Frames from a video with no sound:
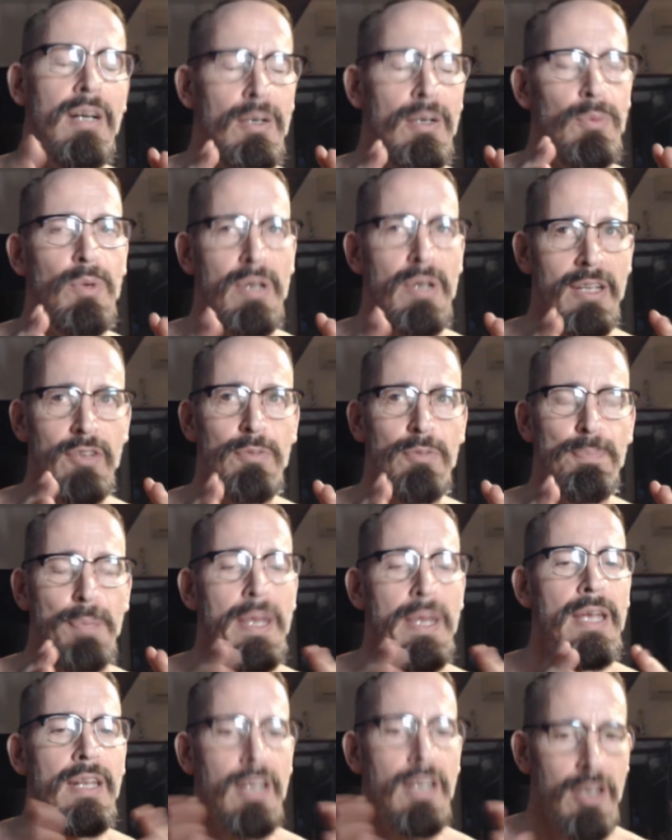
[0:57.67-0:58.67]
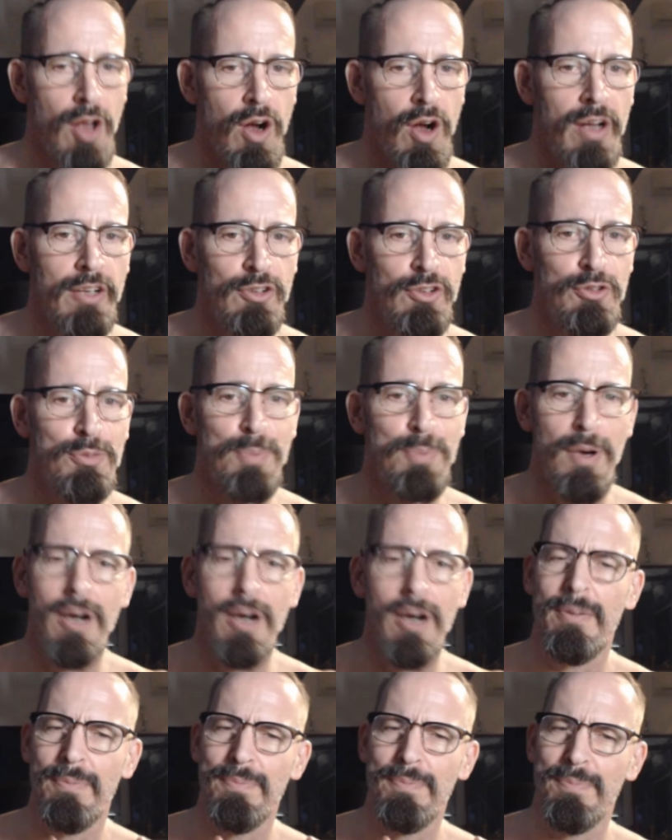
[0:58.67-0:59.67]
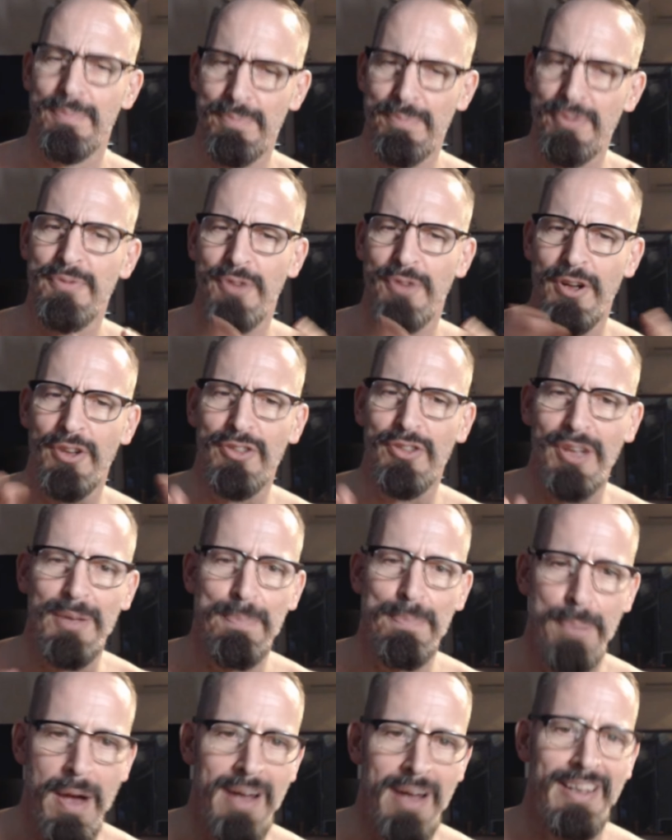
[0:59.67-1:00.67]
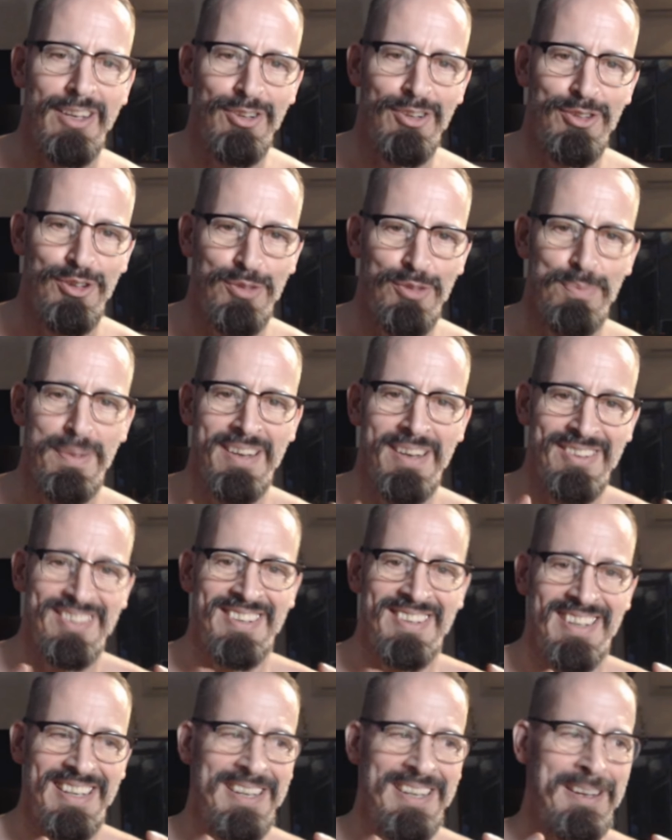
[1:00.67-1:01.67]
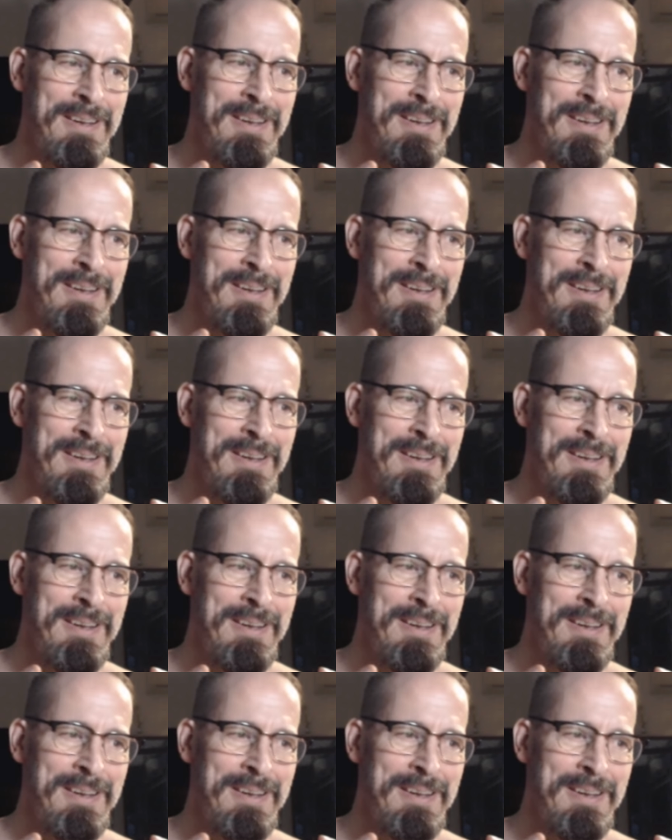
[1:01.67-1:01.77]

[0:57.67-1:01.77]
well, it's penalised, but I prefer to say punished, especially